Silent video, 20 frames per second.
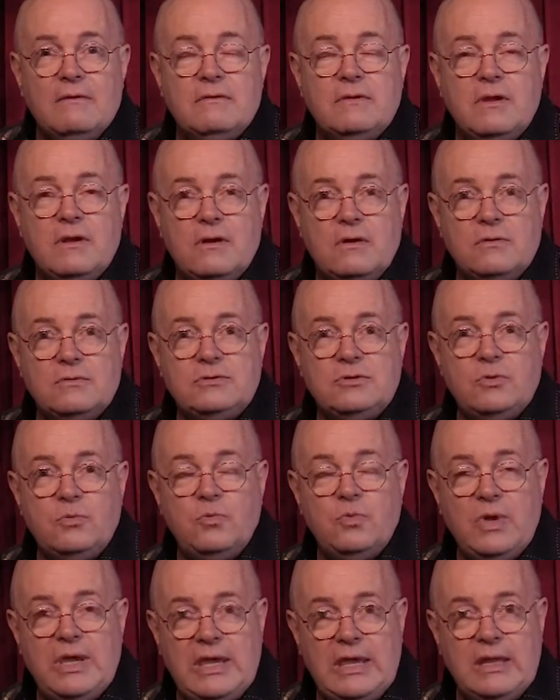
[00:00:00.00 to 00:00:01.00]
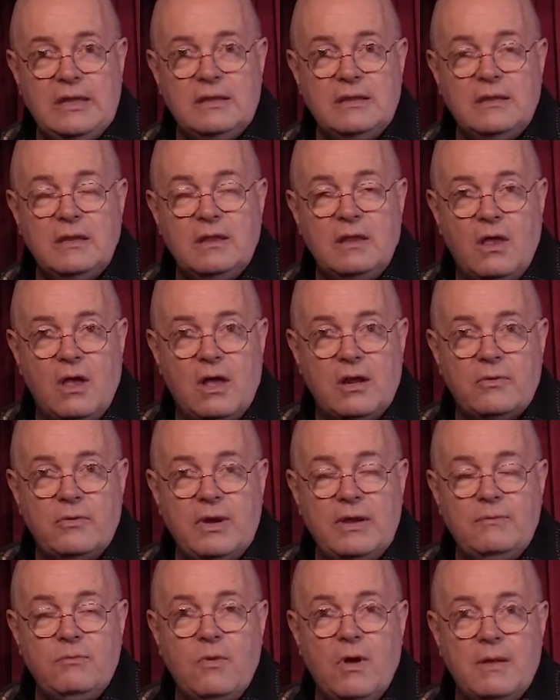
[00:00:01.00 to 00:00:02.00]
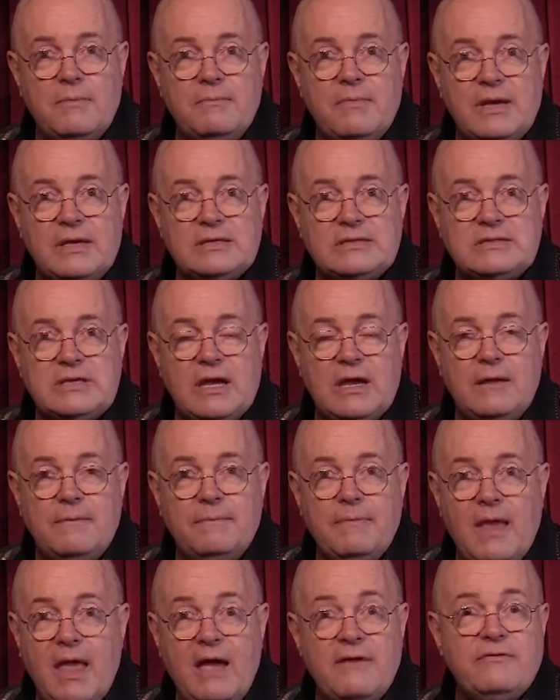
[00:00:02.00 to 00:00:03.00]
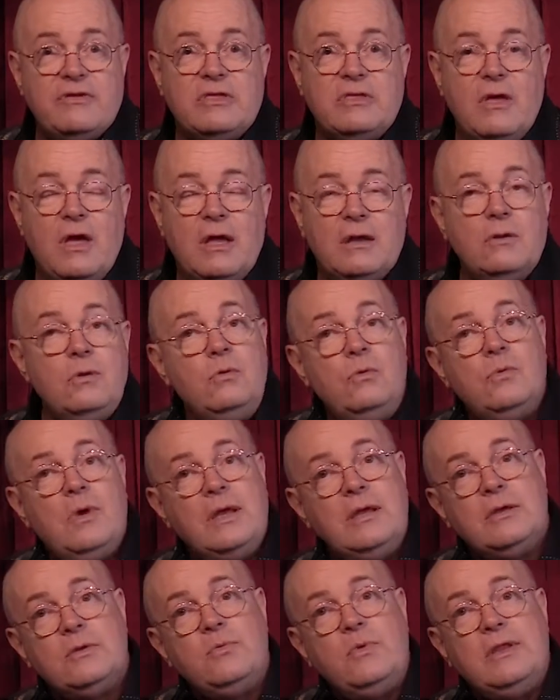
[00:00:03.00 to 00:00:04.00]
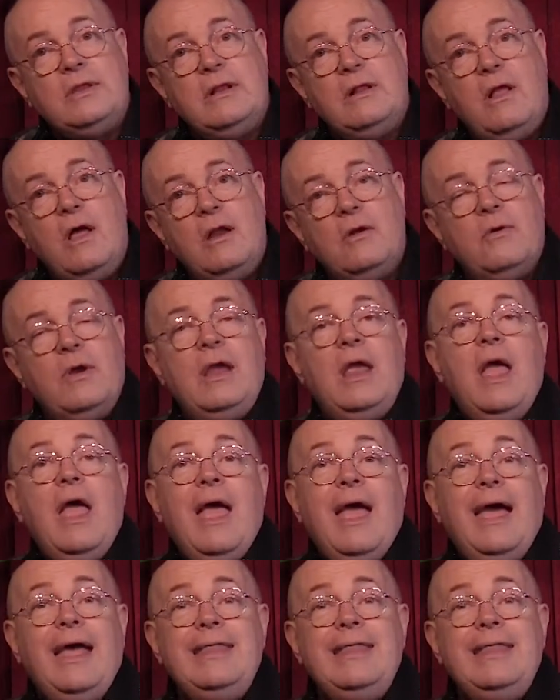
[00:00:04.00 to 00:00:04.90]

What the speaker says: But, you know, to win the lottery, one must have a thought, oh, I could win the lottery.